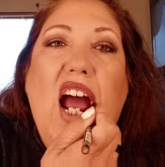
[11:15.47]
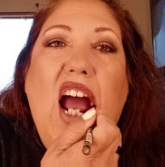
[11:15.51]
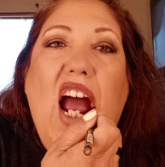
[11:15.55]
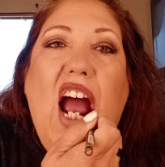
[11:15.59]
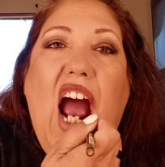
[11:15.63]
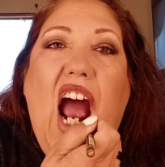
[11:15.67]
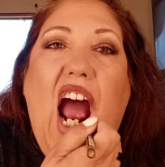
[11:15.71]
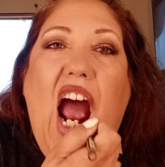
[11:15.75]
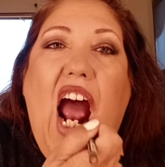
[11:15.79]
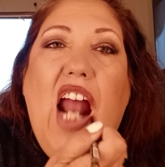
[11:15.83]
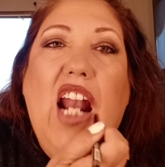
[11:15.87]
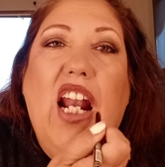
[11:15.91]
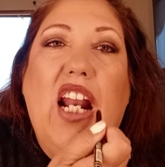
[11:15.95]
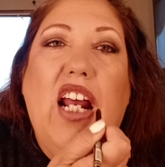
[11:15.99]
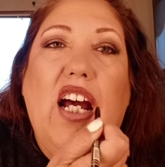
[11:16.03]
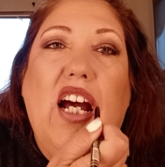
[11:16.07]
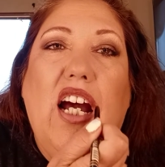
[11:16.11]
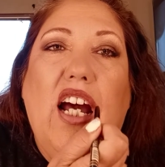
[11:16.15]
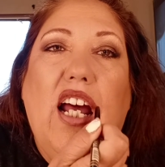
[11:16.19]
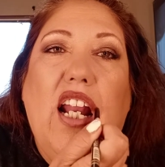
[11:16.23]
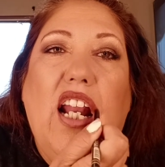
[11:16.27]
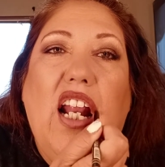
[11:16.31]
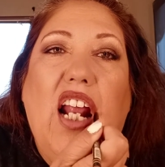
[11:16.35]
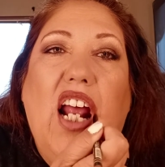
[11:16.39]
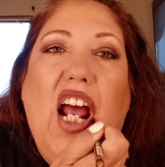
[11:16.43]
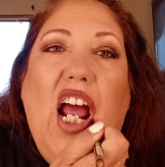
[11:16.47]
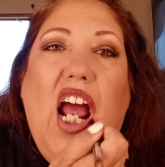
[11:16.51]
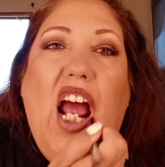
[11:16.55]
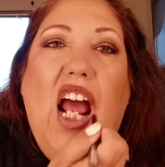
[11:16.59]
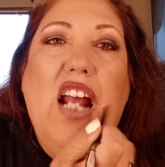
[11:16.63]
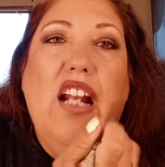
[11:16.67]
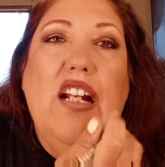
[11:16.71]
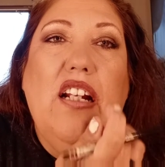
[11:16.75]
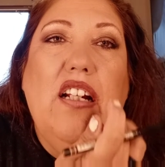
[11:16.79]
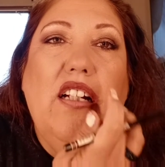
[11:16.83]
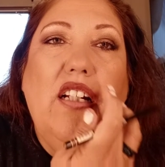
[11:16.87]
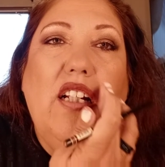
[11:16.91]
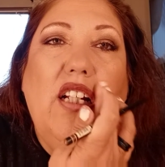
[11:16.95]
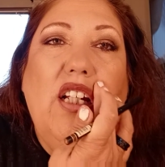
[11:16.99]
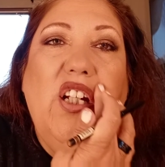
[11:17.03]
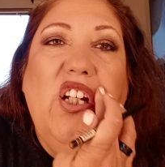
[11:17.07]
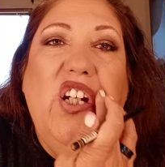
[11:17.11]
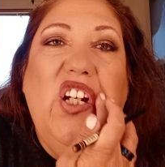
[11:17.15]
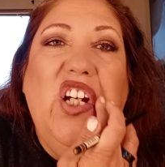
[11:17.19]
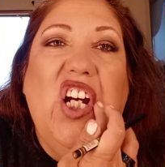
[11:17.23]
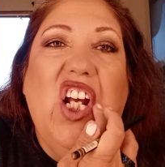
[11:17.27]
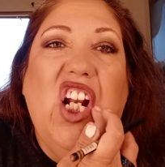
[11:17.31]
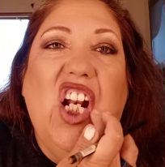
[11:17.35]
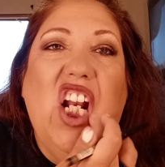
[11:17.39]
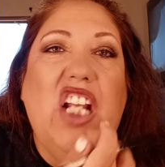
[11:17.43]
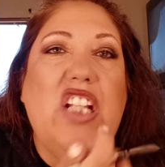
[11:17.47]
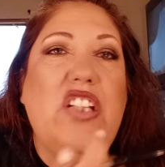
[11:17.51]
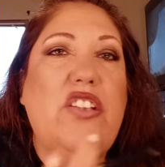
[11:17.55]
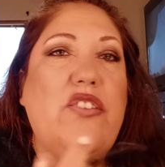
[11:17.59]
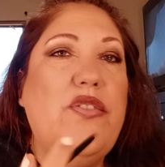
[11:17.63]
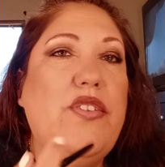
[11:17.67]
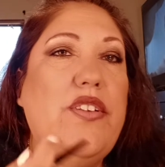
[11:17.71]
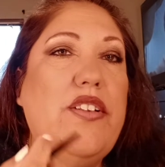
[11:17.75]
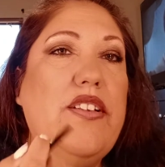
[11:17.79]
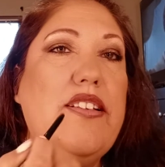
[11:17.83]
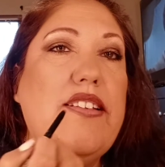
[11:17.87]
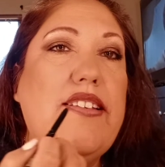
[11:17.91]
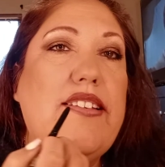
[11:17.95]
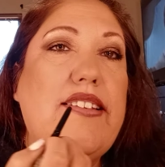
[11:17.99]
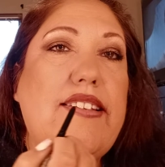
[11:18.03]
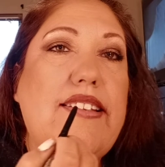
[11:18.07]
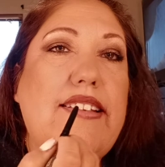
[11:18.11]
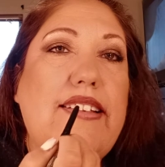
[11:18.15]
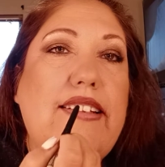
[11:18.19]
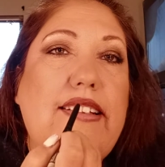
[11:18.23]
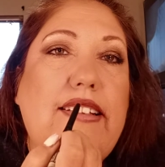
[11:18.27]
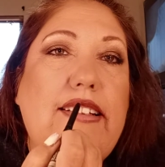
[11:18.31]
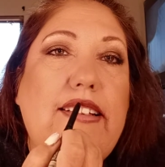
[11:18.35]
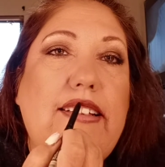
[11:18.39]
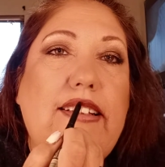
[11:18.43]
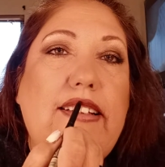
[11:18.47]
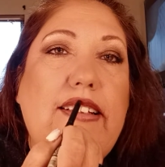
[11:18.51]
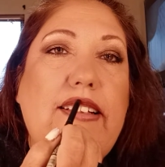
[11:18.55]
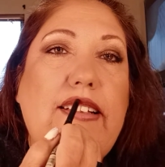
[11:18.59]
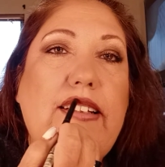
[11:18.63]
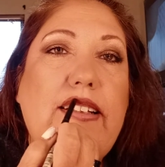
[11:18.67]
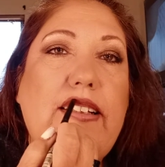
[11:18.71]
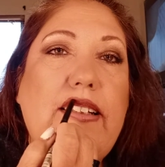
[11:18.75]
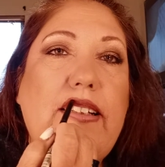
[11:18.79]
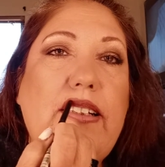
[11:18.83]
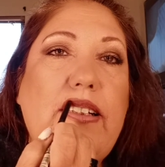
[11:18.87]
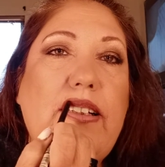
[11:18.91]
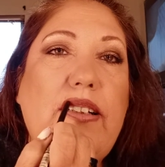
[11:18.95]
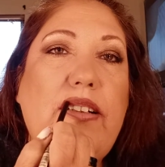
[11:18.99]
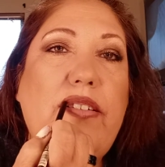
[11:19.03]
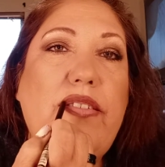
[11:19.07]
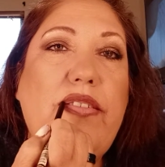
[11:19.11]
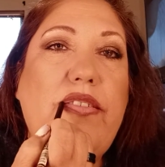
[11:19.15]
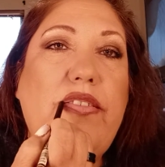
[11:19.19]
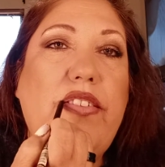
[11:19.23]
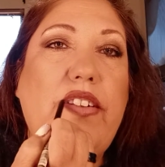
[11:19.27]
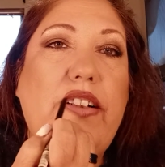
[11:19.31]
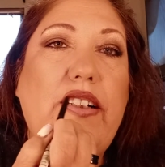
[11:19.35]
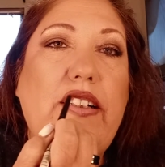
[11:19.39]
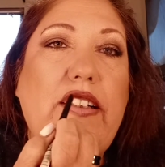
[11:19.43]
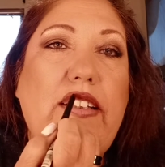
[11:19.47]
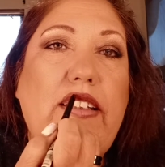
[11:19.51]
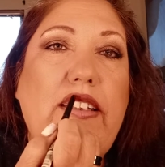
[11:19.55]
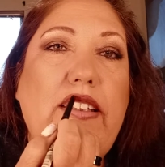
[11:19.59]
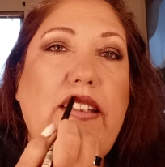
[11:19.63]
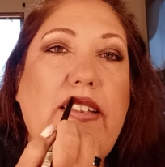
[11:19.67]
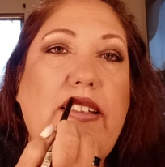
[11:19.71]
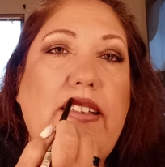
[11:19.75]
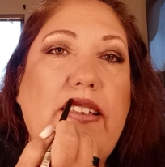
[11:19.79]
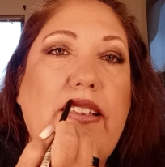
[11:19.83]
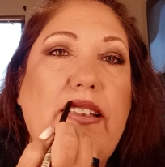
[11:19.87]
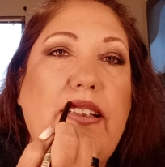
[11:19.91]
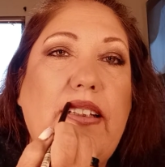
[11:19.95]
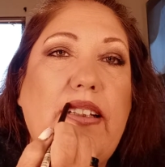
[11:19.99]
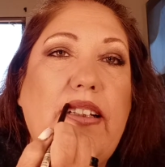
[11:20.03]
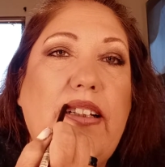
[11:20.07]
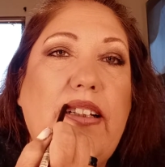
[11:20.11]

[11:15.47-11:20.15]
I don't know. This feels funky.